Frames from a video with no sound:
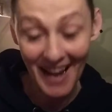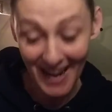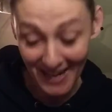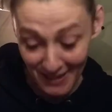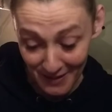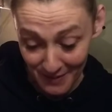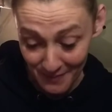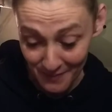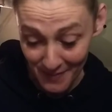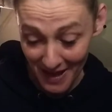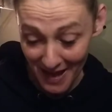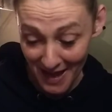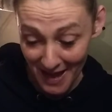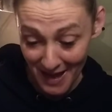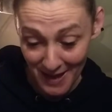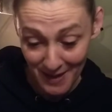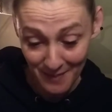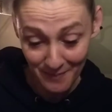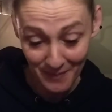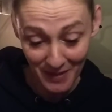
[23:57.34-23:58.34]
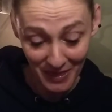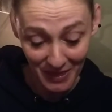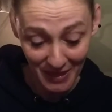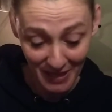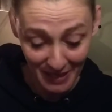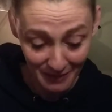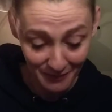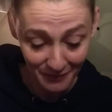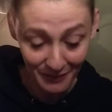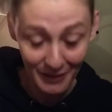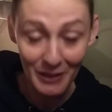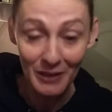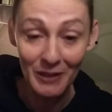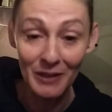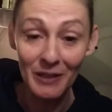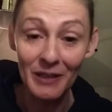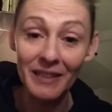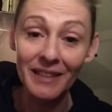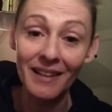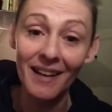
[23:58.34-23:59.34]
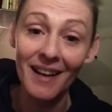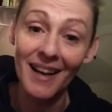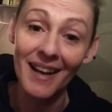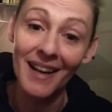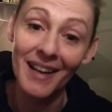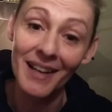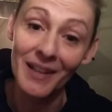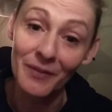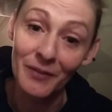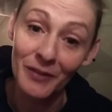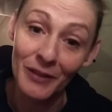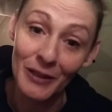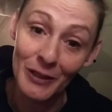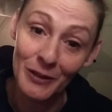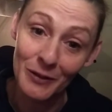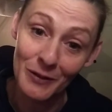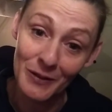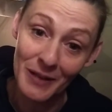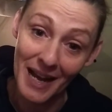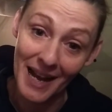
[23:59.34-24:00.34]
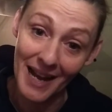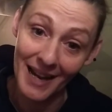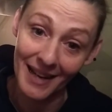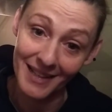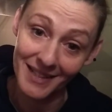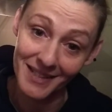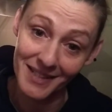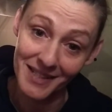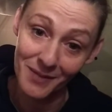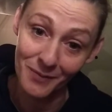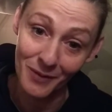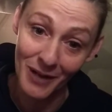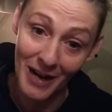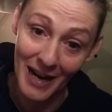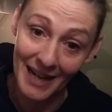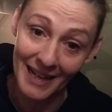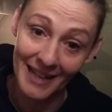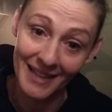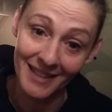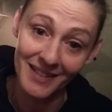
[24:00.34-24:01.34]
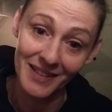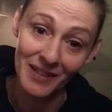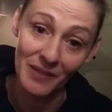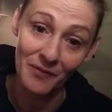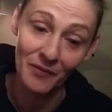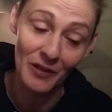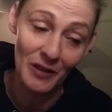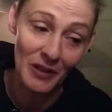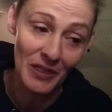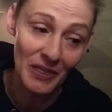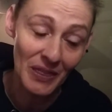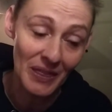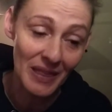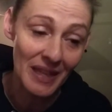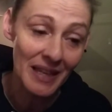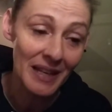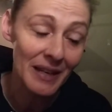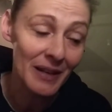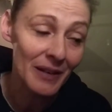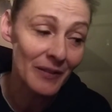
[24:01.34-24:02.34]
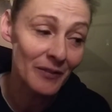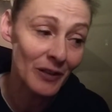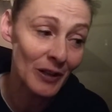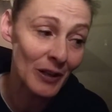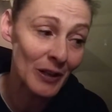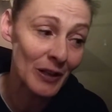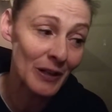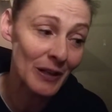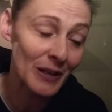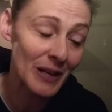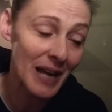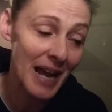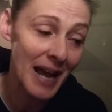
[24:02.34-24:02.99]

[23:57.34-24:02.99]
am thankful for you guys, right? For